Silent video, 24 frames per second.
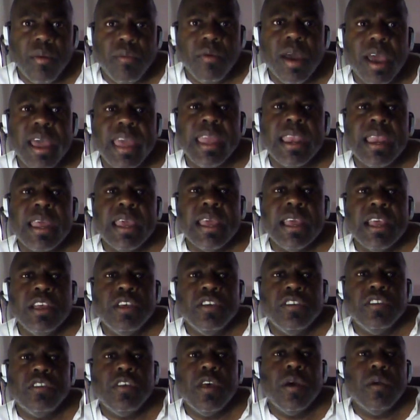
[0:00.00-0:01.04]
Right?
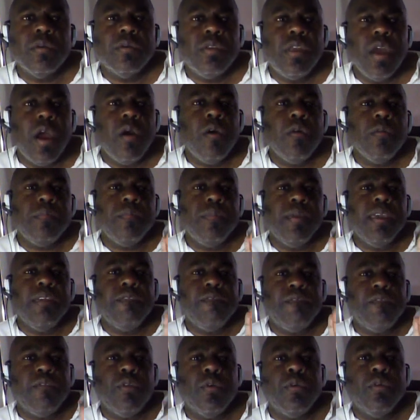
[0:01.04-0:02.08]
So don't be
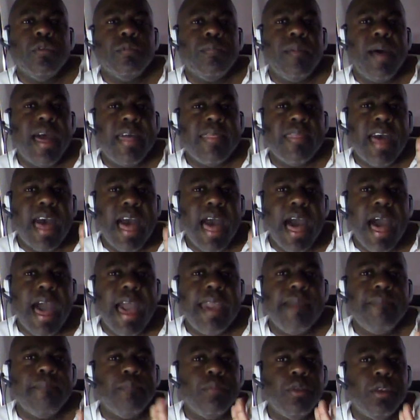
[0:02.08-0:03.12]
fooled by the
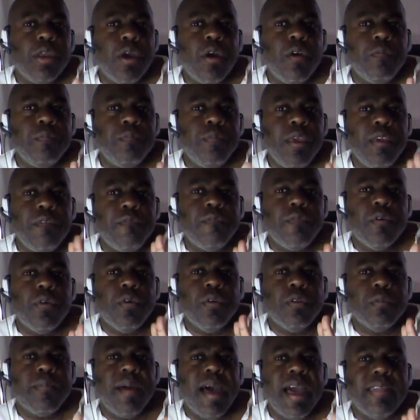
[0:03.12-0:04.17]
hype. Don't be
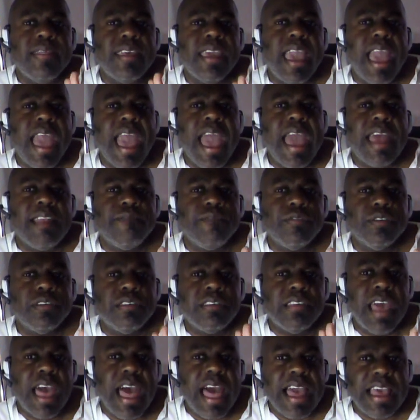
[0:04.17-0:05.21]
fooled by the
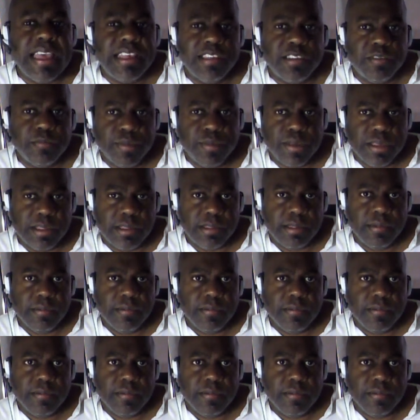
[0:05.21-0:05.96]
advertisement.